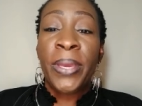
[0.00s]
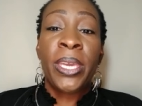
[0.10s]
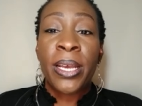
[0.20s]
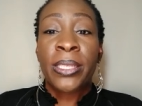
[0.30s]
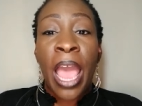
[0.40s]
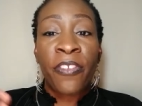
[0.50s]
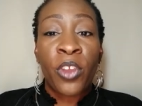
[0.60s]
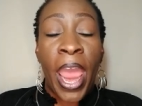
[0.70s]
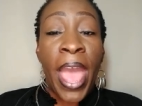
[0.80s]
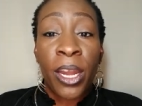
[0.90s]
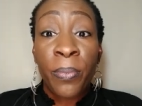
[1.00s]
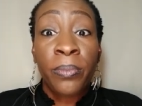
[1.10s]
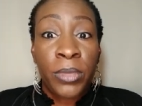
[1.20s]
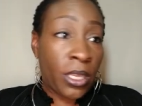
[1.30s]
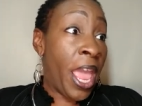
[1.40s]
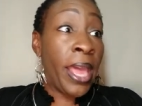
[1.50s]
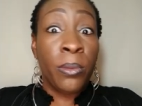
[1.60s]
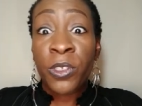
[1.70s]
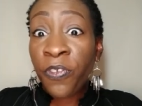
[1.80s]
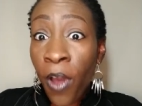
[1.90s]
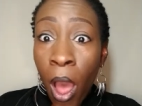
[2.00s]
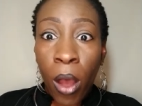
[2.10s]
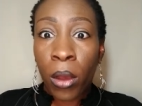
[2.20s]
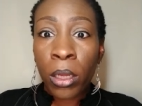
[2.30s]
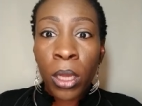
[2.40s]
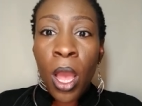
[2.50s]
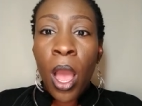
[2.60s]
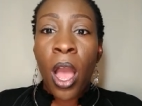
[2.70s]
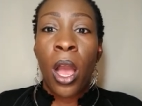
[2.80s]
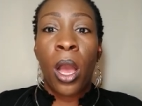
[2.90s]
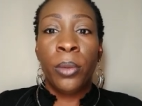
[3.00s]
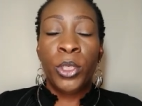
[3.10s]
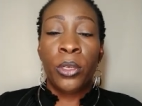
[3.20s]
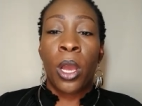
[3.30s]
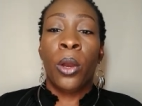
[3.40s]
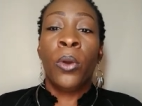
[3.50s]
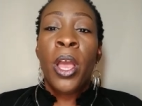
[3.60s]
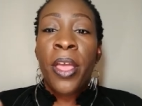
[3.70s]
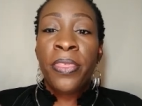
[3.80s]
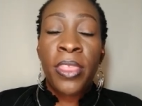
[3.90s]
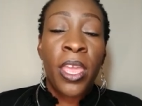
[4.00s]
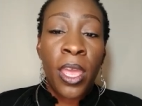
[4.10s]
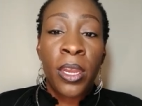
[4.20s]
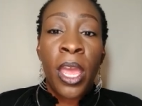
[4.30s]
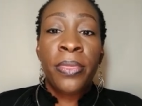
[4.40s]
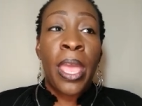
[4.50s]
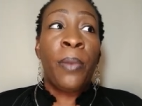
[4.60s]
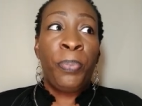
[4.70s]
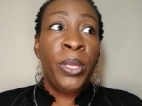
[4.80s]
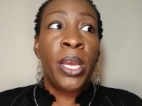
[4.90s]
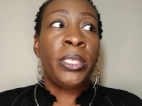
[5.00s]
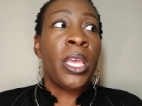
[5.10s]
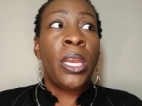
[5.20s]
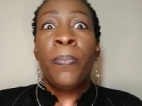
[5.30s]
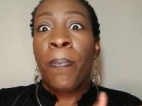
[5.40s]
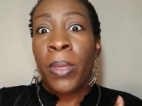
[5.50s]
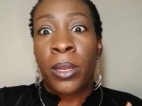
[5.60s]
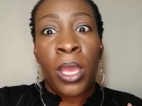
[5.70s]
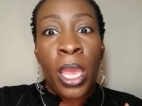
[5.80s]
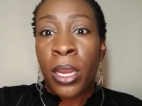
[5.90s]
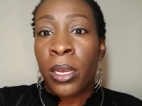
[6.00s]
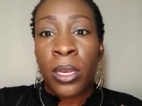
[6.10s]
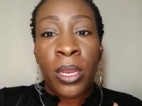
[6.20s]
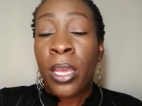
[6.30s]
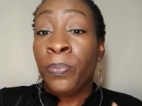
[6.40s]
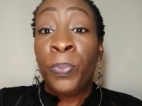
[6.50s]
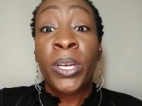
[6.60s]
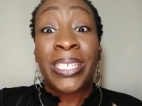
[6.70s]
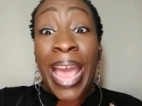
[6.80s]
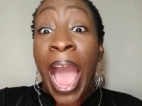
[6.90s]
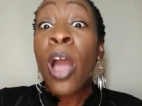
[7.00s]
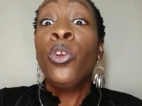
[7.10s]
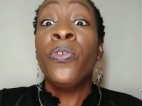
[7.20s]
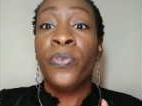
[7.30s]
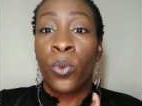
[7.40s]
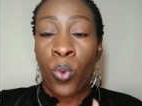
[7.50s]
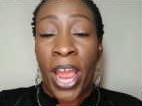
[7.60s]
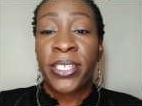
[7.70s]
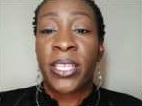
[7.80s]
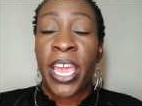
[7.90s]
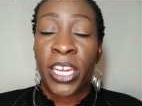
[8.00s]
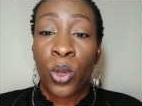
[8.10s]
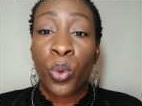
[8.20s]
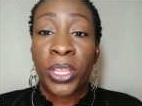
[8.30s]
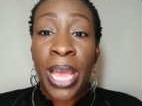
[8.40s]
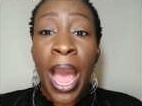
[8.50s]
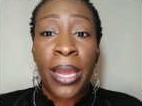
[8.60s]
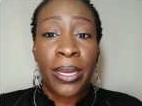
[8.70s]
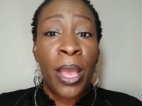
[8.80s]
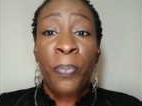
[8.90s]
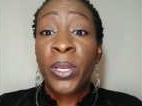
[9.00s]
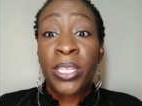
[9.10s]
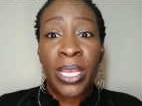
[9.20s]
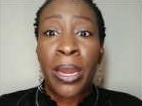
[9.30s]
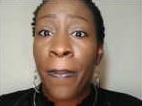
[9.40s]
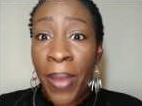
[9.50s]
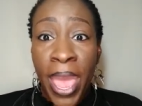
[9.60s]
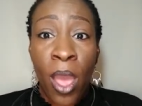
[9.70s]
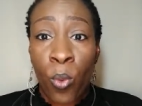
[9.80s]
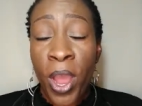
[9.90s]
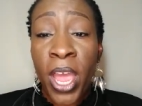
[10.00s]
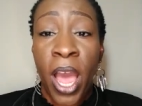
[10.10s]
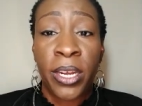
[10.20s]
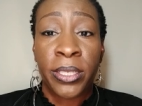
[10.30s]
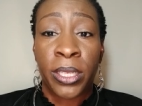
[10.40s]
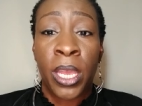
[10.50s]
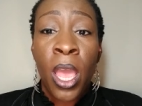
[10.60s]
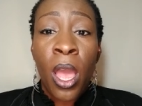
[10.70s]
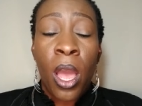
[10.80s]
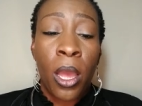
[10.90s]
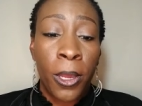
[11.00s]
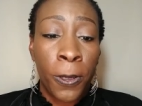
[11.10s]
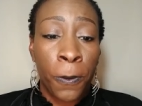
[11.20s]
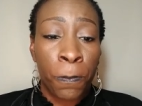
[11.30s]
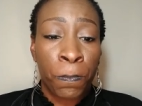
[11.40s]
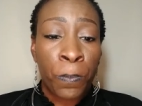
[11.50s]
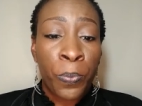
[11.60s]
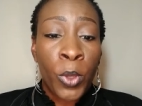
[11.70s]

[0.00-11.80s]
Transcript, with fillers: because after Adam's, Adam's fall, um, you know, then that put us in, and it put us out of right standing with God. And that put us in a bad way, honestly. Um,